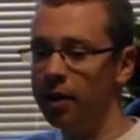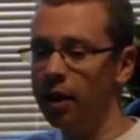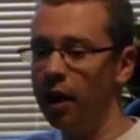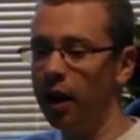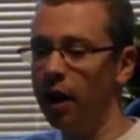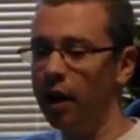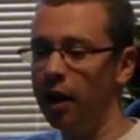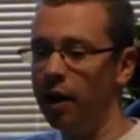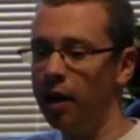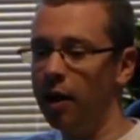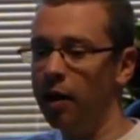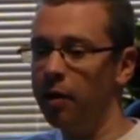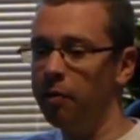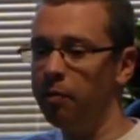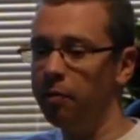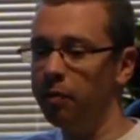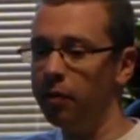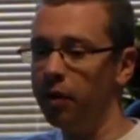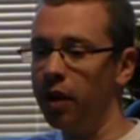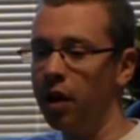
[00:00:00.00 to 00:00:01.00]
I
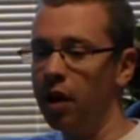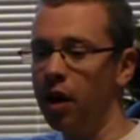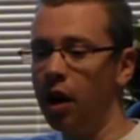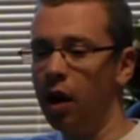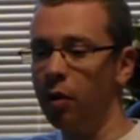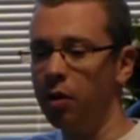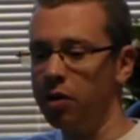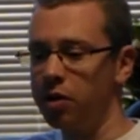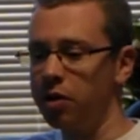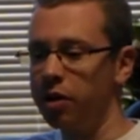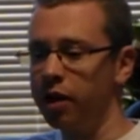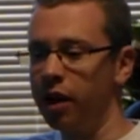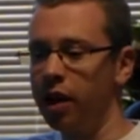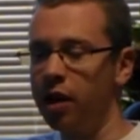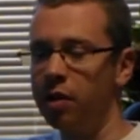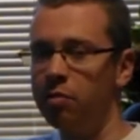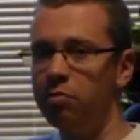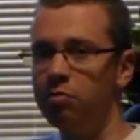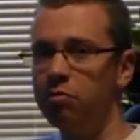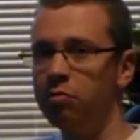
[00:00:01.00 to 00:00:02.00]
worked on the
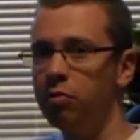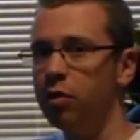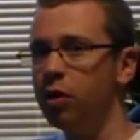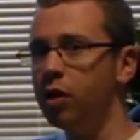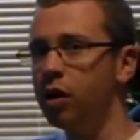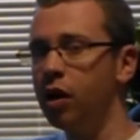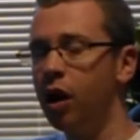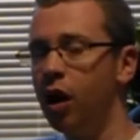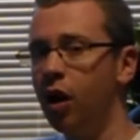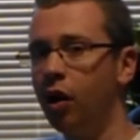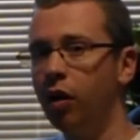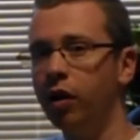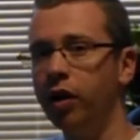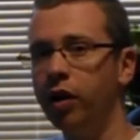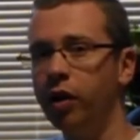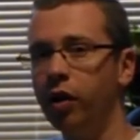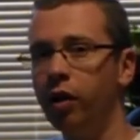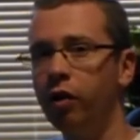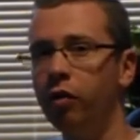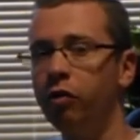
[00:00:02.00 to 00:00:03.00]
game on and
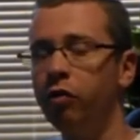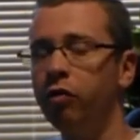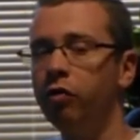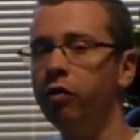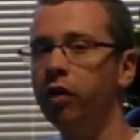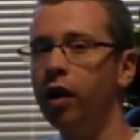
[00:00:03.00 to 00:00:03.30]
off.